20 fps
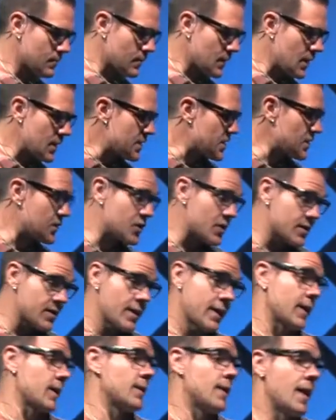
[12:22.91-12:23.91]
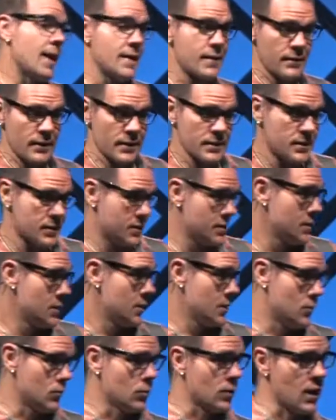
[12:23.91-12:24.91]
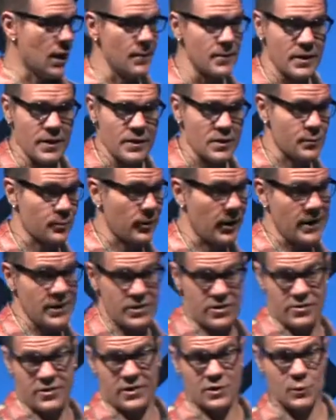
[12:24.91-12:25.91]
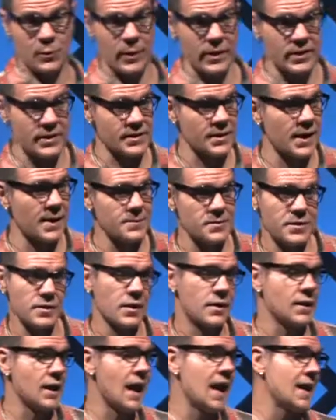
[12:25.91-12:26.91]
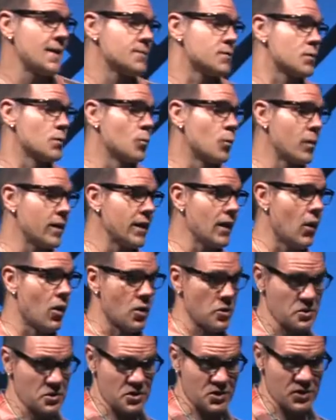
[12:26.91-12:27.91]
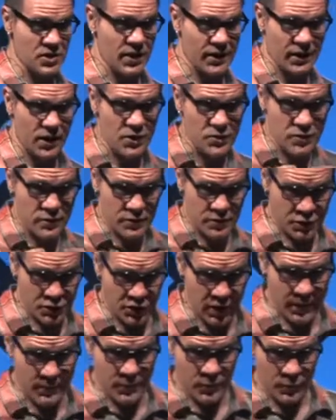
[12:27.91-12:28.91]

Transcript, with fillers: See, just like a lot of us will come into this place or experience times in our lives when we are stuck under the shame and